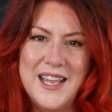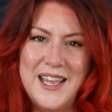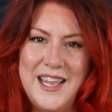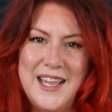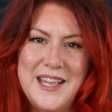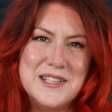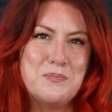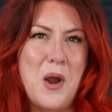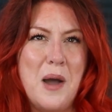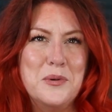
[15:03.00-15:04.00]
he is
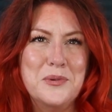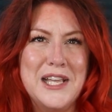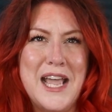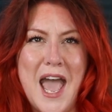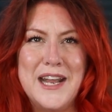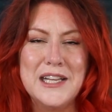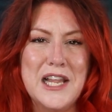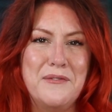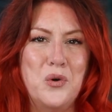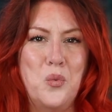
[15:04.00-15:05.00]
probably at a
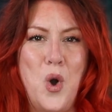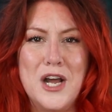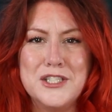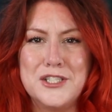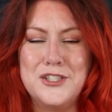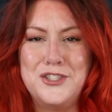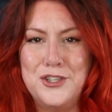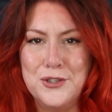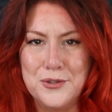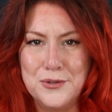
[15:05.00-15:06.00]
level one to
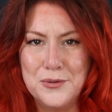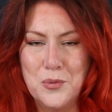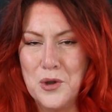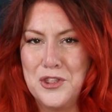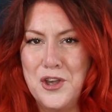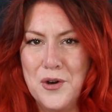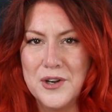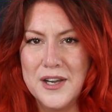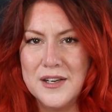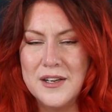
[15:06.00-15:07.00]
two with
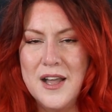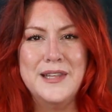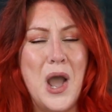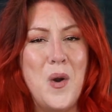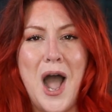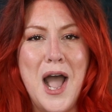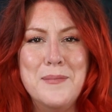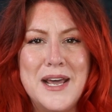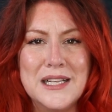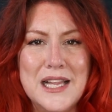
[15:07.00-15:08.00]
yoga. Now,
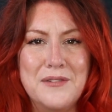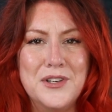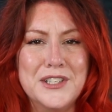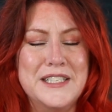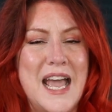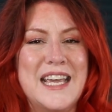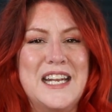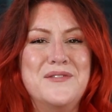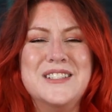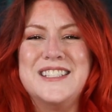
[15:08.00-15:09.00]
I'm at a level
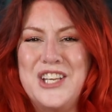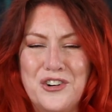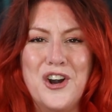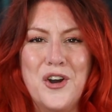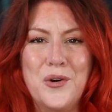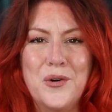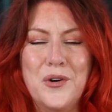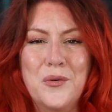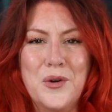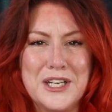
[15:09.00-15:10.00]
negative zero
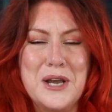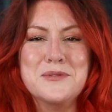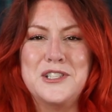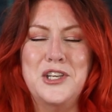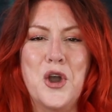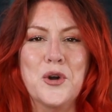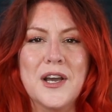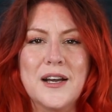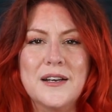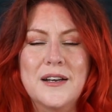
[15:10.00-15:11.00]
when it comes to
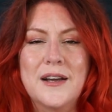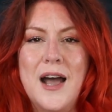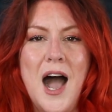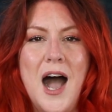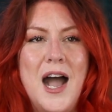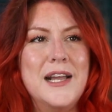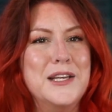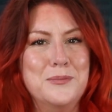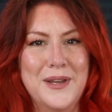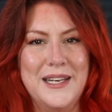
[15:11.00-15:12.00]
yoga. I
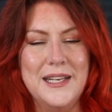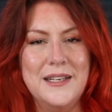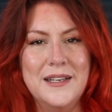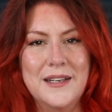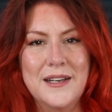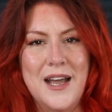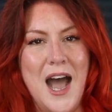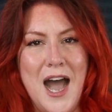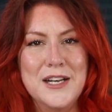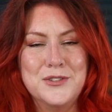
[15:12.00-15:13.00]
admit it.
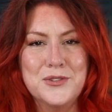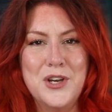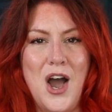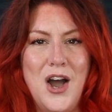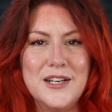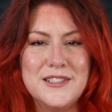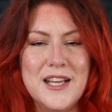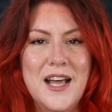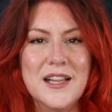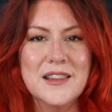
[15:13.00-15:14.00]
I do not
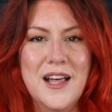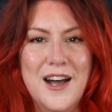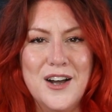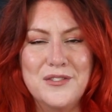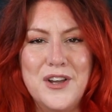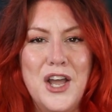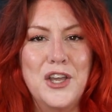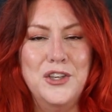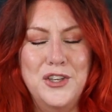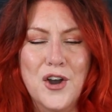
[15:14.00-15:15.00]
love
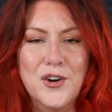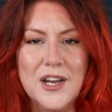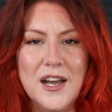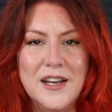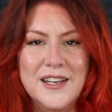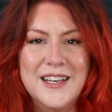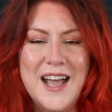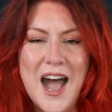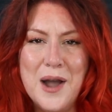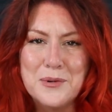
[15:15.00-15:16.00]
yoga.
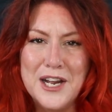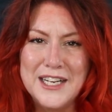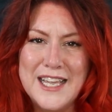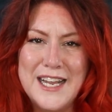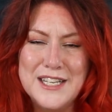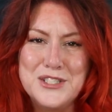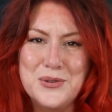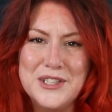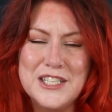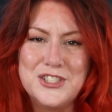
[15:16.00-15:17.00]
I'm gonna get
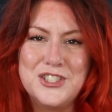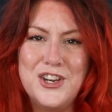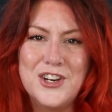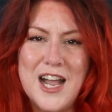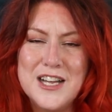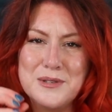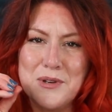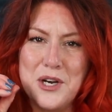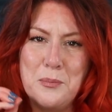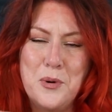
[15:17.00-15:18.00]
into it this year, guys.
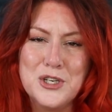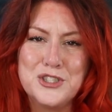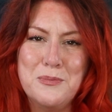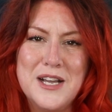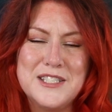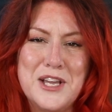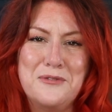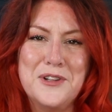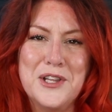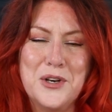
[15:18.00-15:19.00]
I'm gonna push
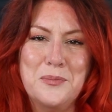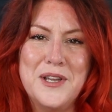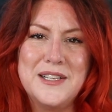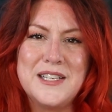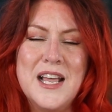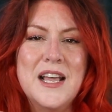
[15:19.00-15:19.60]
myself a little bit,